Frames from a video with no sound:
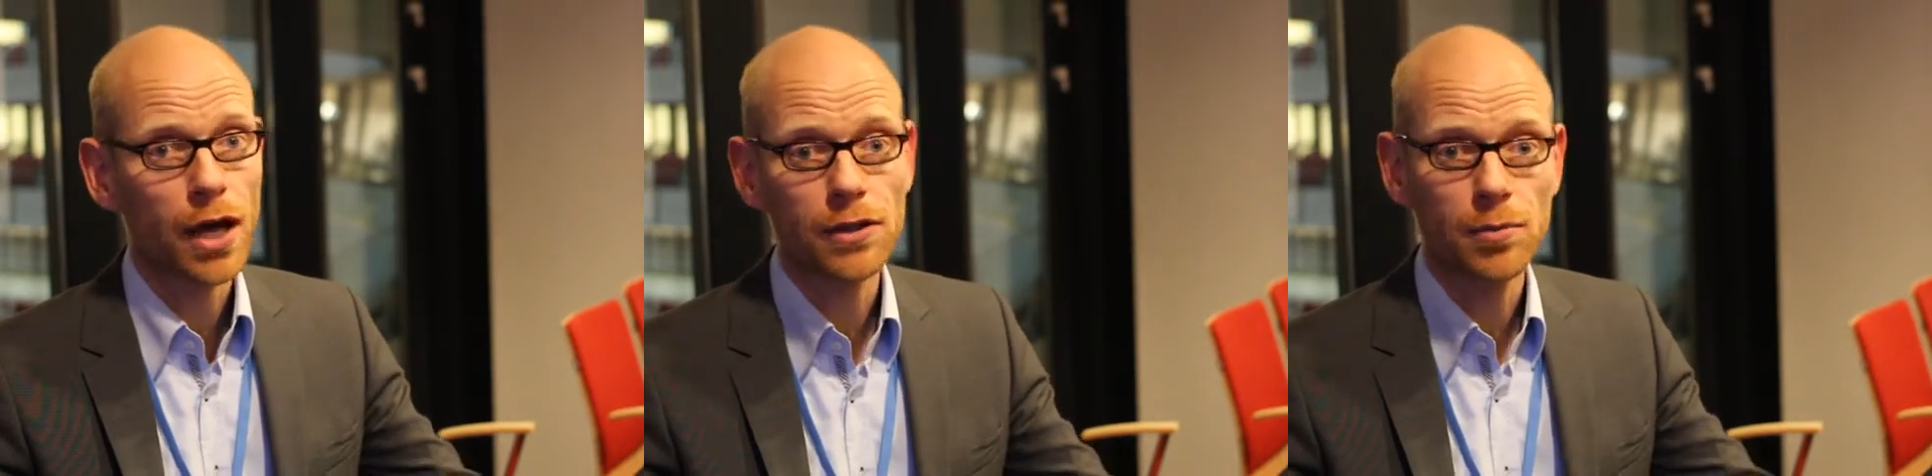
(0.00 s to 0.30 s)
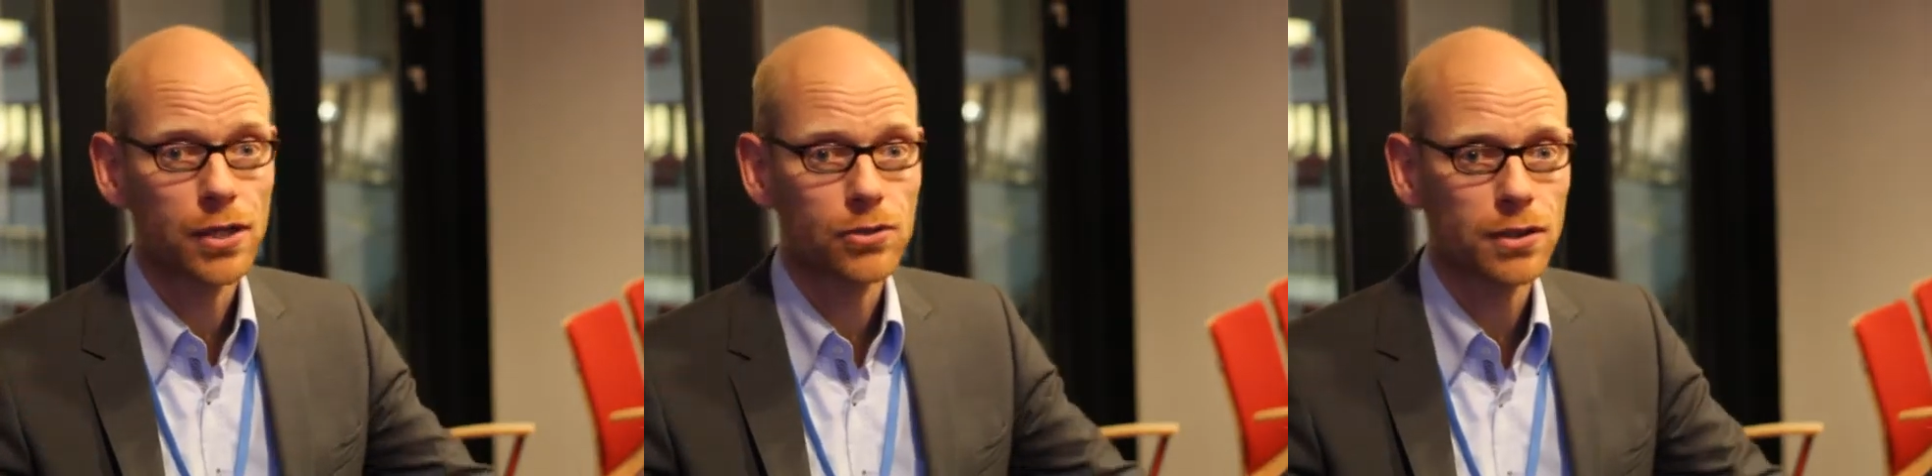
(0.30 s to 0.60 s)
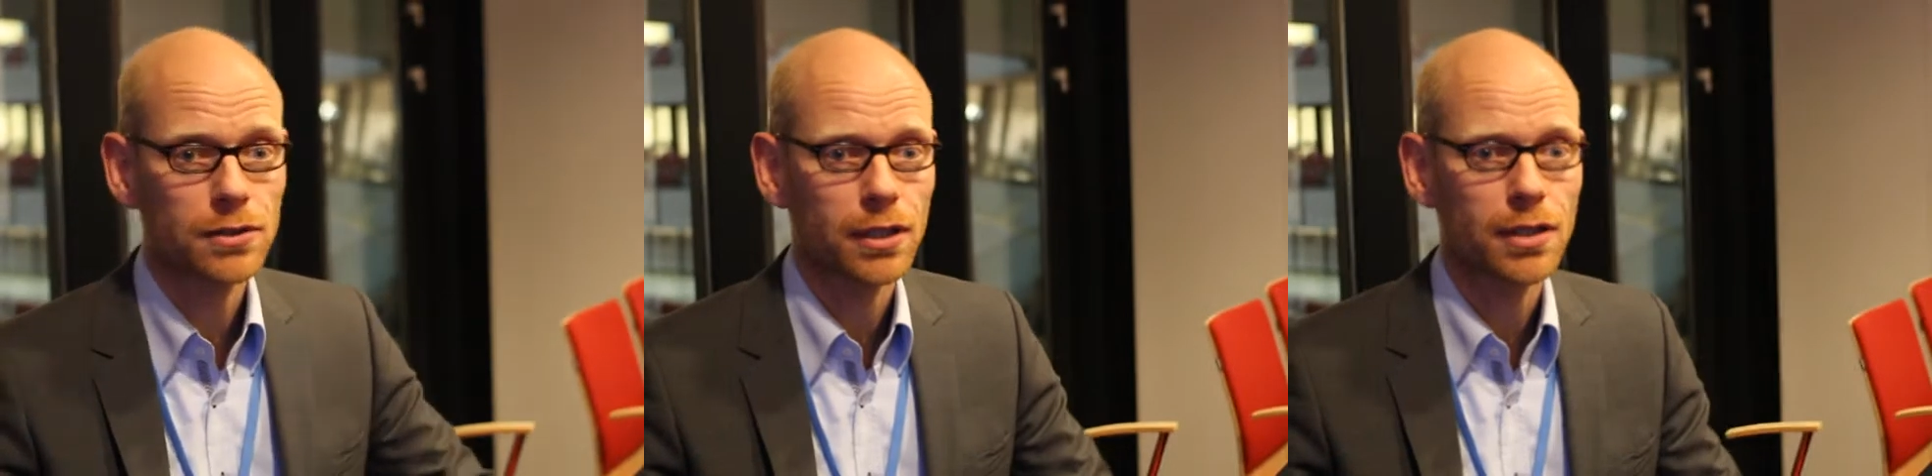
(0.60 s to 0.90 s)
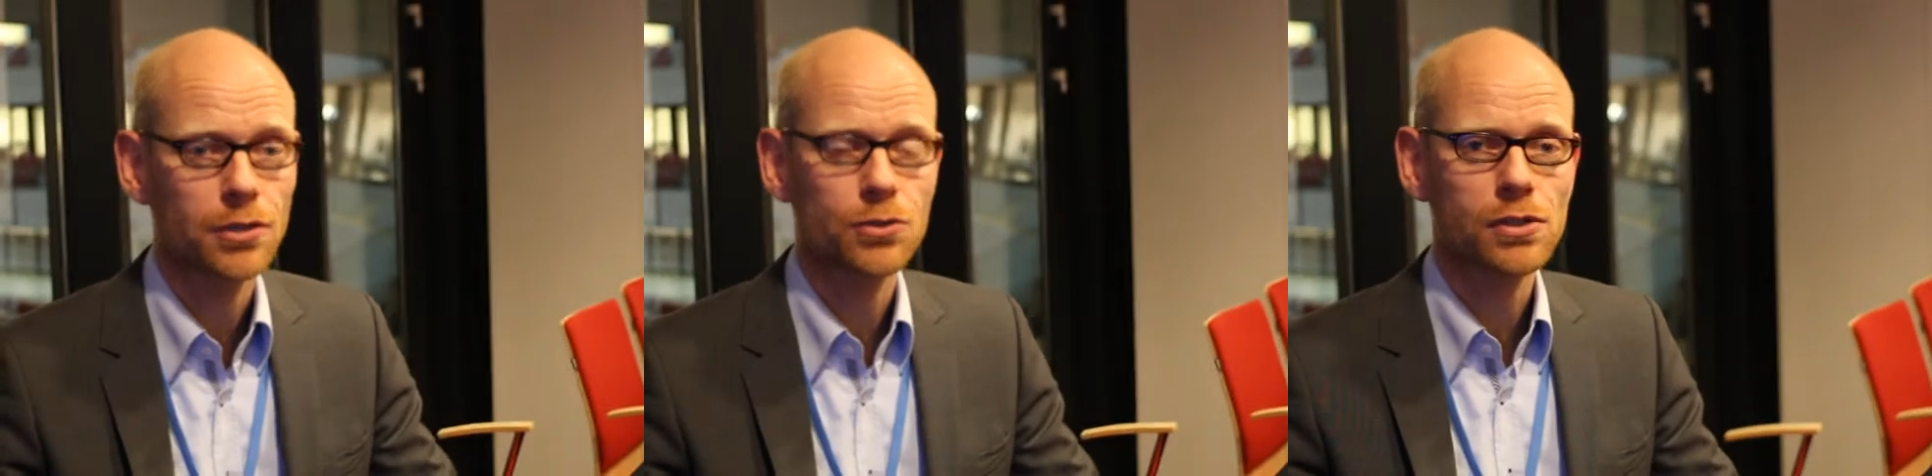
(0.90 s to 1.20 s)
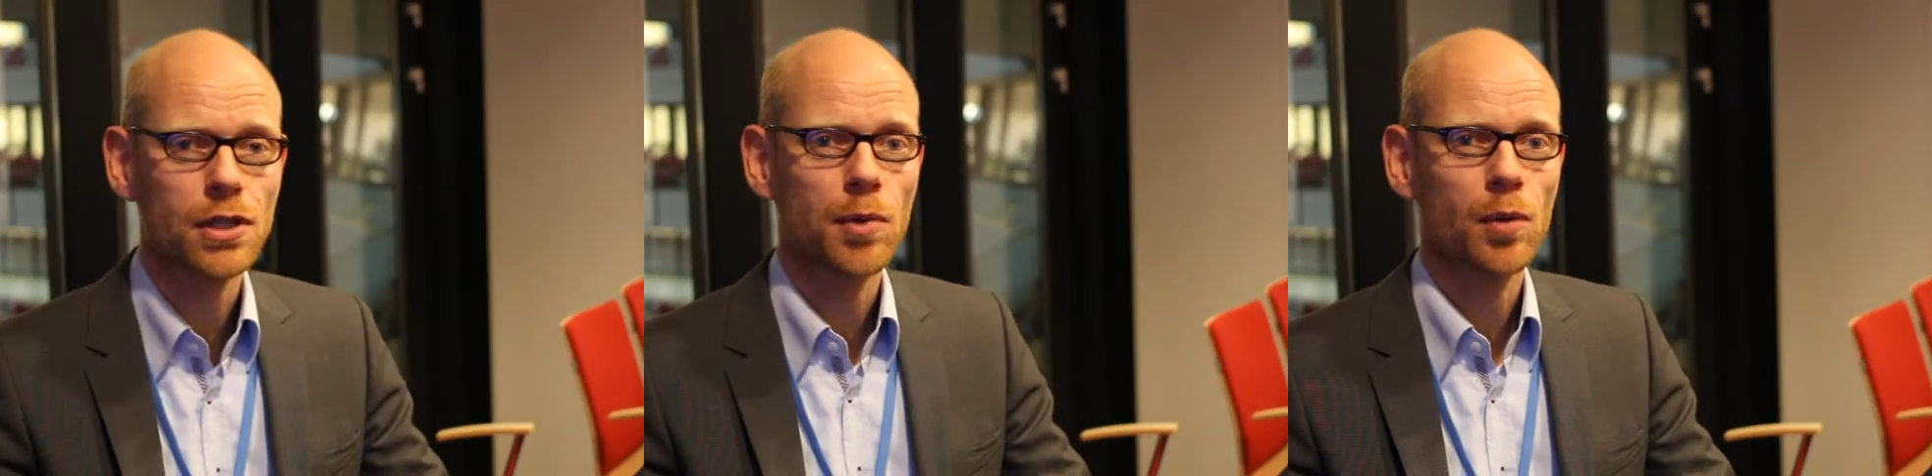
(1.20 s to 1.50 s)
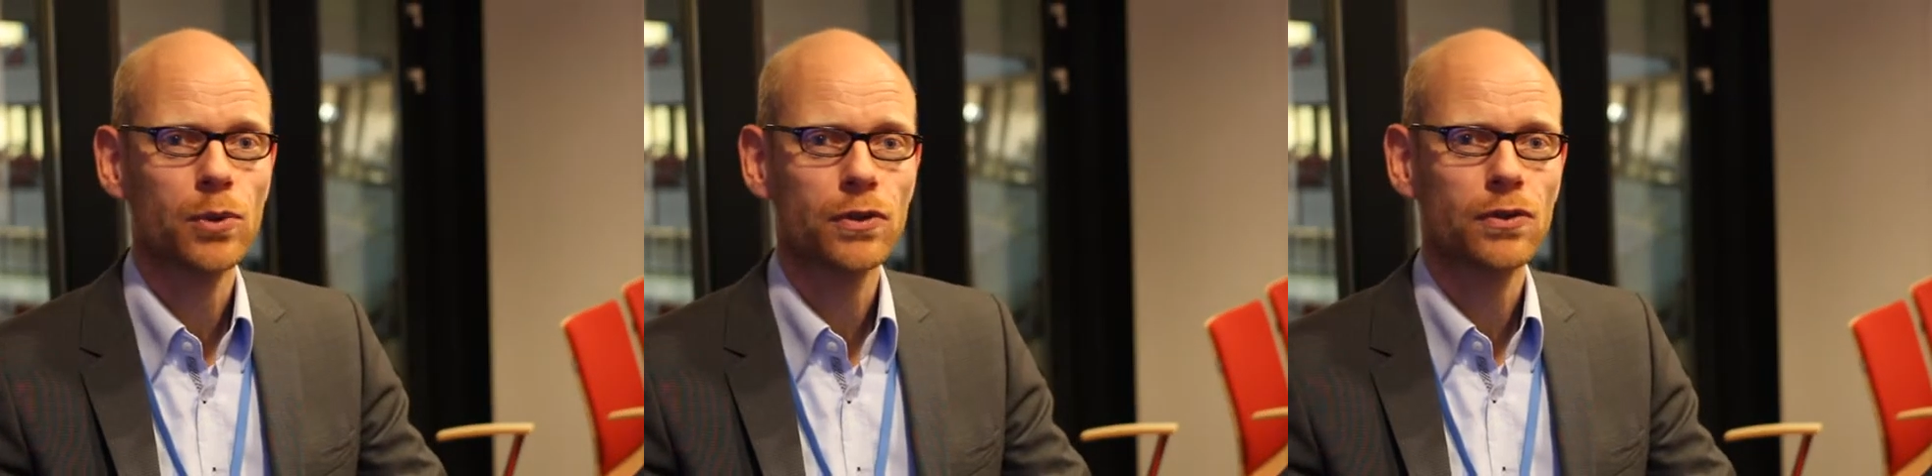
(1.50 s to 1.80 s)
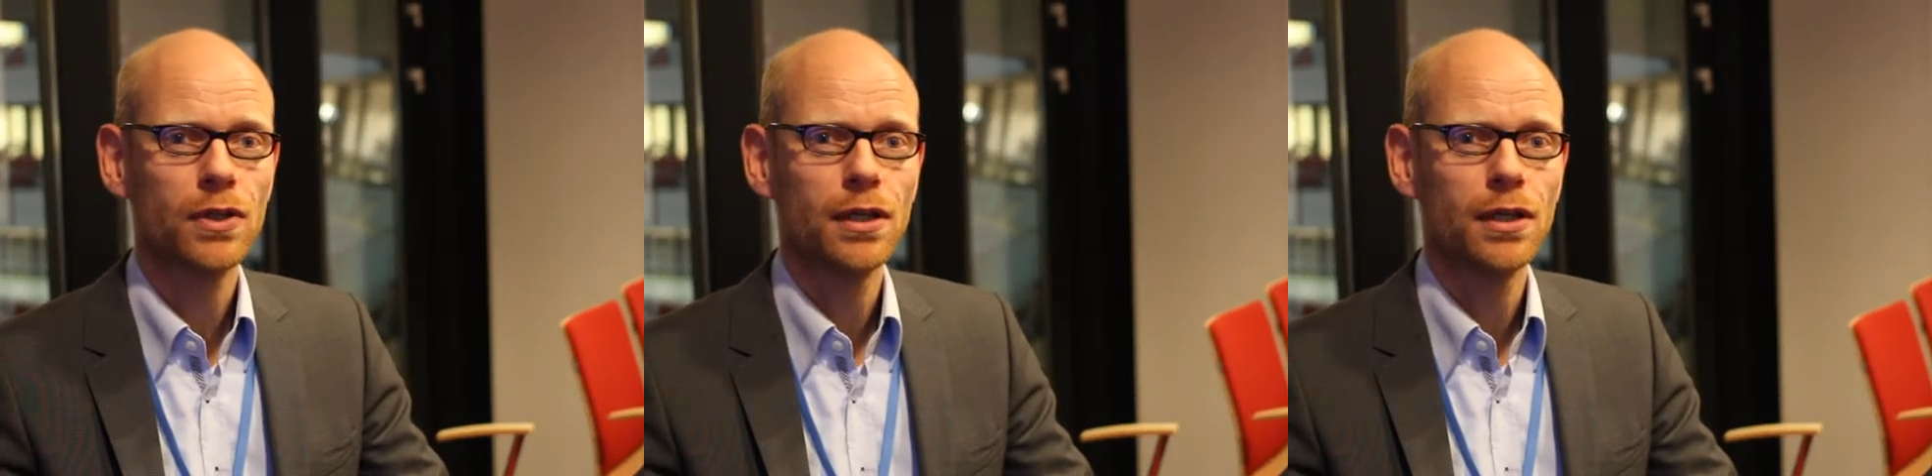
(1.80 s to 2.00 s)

other metrics that countries come up with,